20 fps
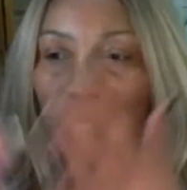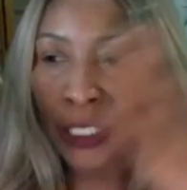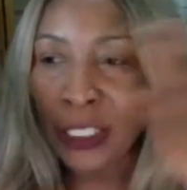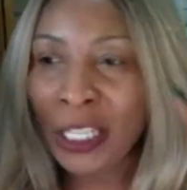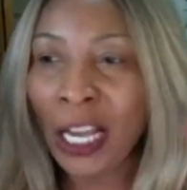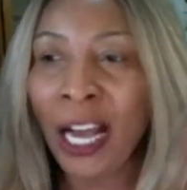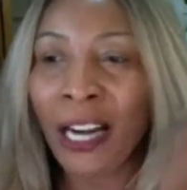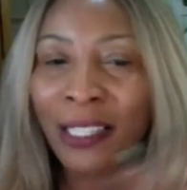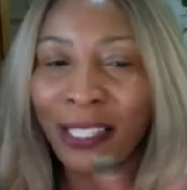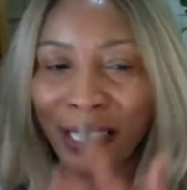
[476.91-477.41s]

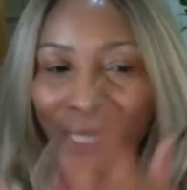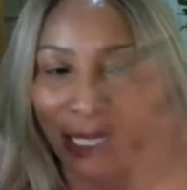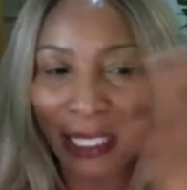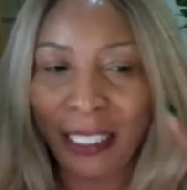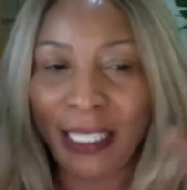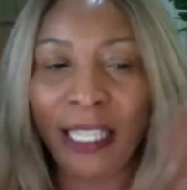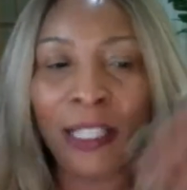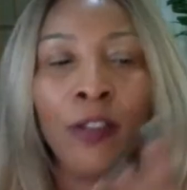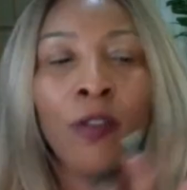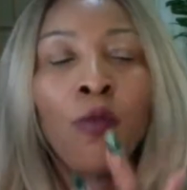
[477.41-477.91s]
dull
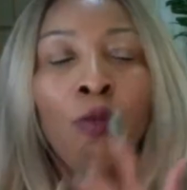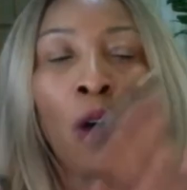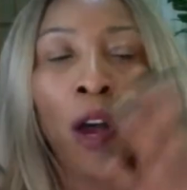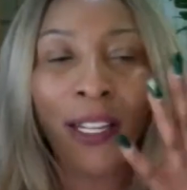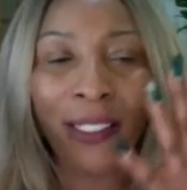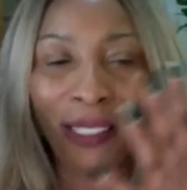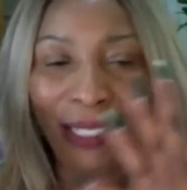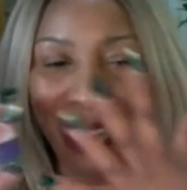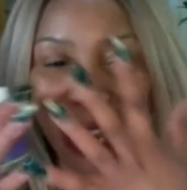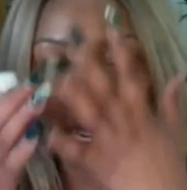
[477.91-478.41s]
skin, and you
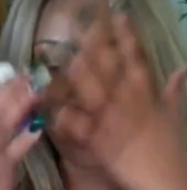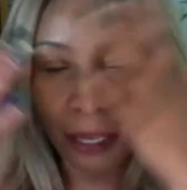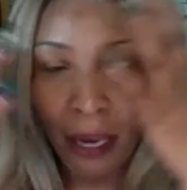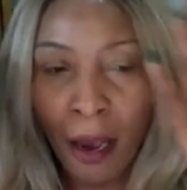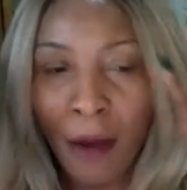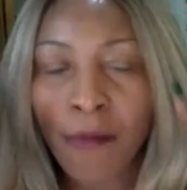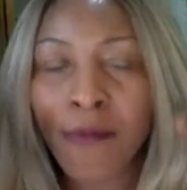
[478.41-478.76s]
want that